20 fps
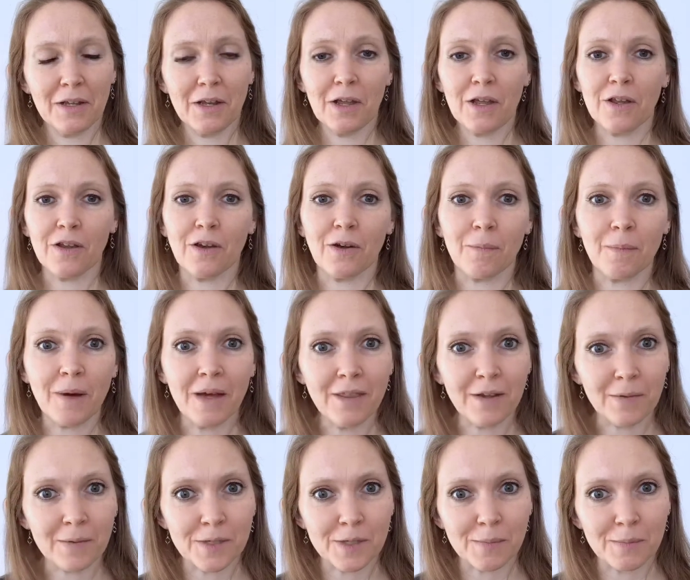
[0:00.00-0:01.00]
Your
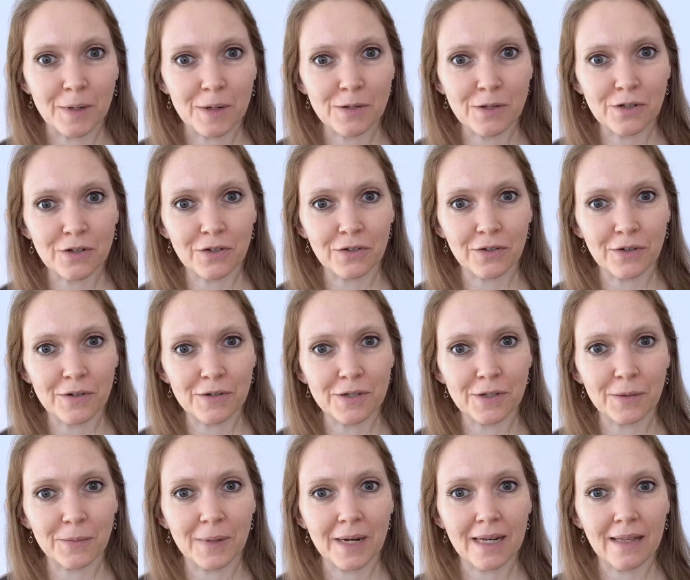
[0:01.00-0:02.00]
mother was most true
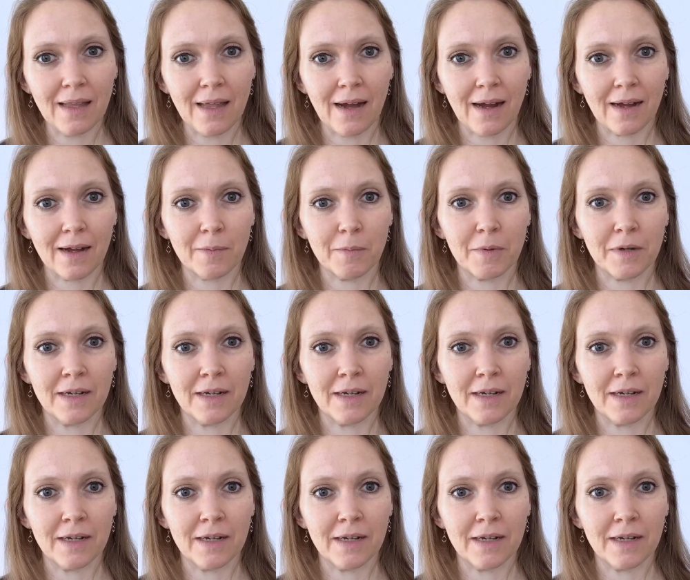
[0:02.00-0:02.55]
to wedlock,